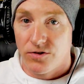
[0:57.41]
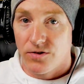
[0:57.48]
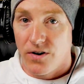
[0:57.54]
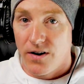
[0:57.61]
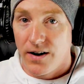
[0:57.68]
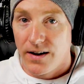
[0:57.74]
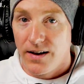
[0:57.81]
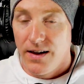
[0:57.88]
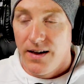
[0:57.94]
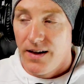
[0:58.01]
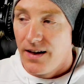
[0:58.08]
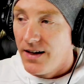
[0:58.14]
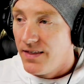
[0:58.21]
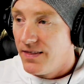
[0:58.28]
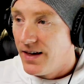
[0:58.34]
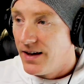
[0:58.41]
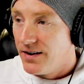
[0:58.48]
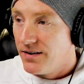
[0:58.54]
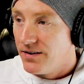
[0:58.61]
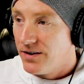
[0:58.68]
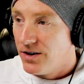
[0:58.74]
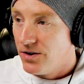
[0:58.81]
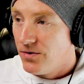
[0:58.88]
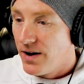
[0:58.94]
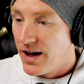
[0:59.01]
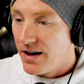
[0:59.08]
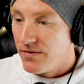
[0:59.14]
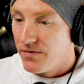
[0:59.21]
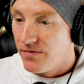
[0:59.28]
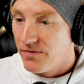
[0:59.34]
a drawing and then you
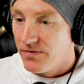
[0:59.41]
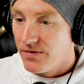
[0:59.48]
have